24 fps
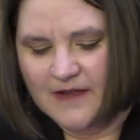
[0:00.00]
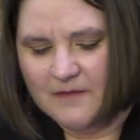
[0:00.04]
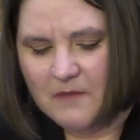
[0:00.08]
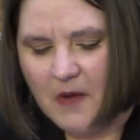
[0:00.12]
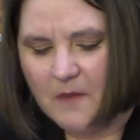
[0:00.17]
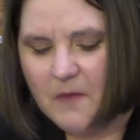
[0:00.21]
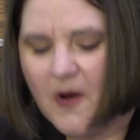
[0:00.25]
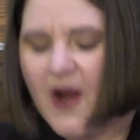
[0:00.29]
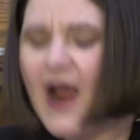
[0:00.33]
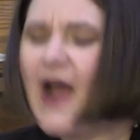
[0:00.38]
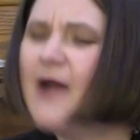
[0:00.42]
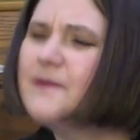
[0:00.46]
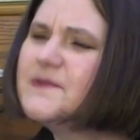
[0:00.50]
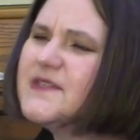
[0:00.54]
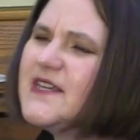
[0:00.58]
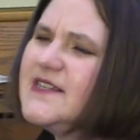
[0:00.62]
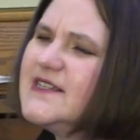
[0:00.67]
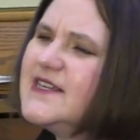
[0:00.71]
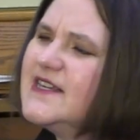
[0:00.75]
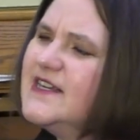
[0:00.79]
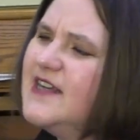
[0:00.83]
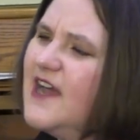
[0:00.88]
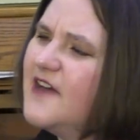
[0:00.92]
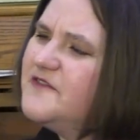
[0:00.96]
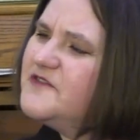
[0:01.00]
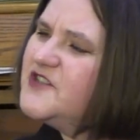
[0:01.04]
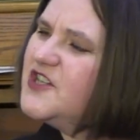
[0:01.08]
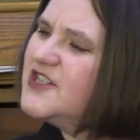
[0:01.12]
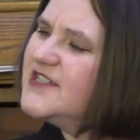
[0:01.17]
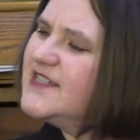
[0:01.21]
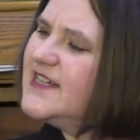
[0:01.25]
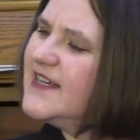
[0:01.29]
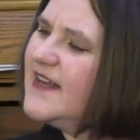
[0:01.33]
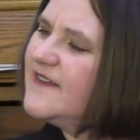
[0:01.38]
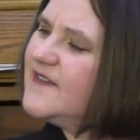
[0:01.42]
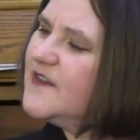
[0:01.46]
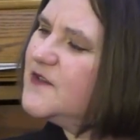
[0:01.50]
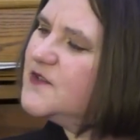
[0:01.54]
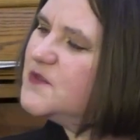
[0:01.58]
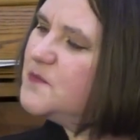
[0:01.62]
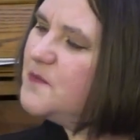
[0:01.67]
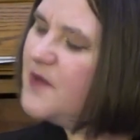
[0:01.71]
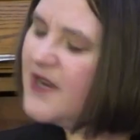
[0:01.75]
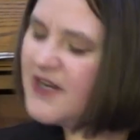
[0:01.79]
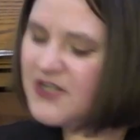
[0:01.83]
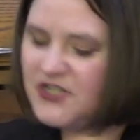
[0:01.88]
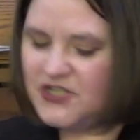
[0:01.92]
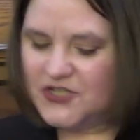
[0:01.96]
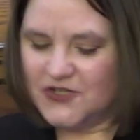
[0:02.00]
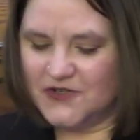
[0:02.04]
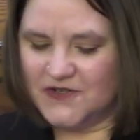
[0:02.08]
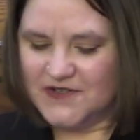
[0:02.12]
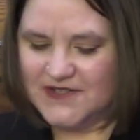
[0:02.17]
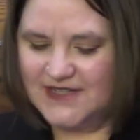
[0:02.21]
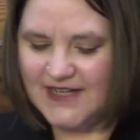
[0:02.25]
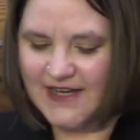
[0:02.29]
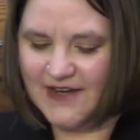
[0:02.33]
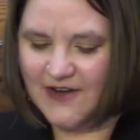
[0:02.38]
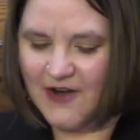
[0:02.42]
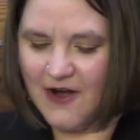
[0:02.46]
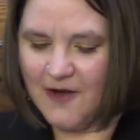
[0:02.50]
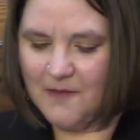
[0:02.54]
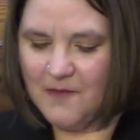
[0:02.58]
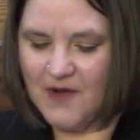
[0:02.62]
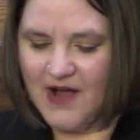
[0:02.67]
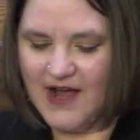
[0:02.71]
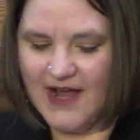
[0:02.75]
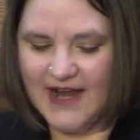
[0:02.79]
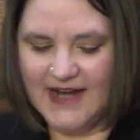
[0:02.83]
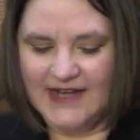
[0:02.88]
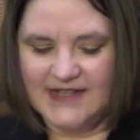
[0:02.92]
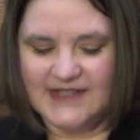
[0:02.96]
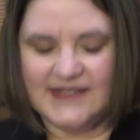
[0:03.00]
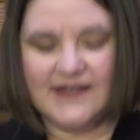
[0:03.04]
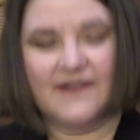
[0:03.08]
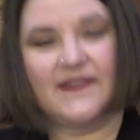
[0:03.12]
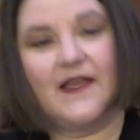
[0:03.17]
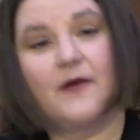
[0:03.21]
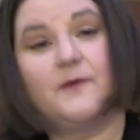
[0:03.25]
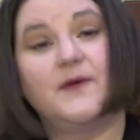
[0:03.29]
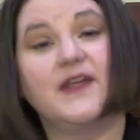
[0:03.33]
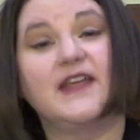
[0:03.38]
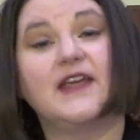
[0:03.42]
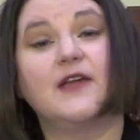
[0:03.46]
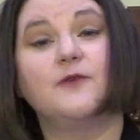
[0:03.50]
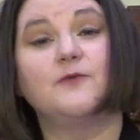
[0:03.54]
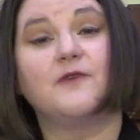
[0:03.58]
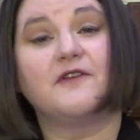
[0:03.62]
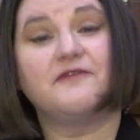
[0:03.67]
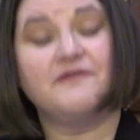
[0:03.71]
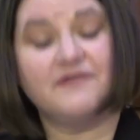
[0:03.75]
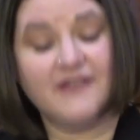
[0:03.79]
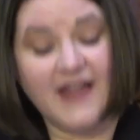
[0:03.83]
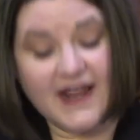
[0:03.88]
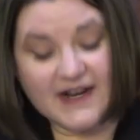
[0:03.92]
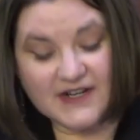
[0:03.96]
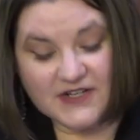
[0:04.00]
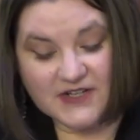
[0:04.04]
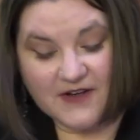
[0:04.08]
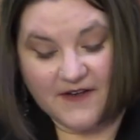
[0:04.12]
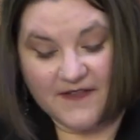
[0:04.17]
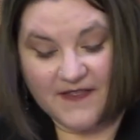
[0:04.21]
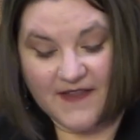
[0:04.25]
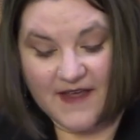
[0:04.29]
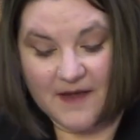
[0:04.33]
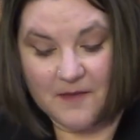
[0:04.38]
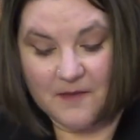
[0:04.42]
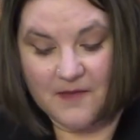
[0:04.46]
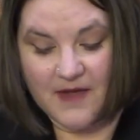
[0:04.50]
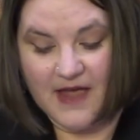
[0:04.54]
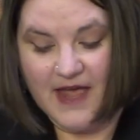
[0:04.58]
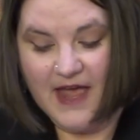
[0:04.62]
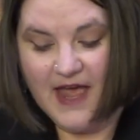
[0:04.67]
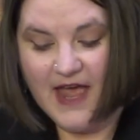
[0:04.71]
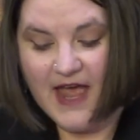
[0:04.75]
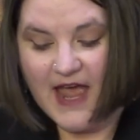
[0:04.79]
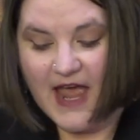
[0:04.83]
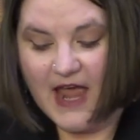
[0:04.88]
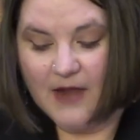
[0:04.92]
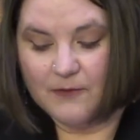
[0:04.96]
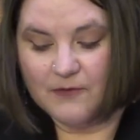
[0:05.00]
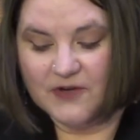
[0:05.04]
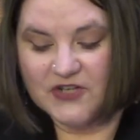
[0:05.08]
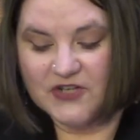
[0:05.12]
But perhaps it's enough just to get those pictures in our minds so that we can reflect on them and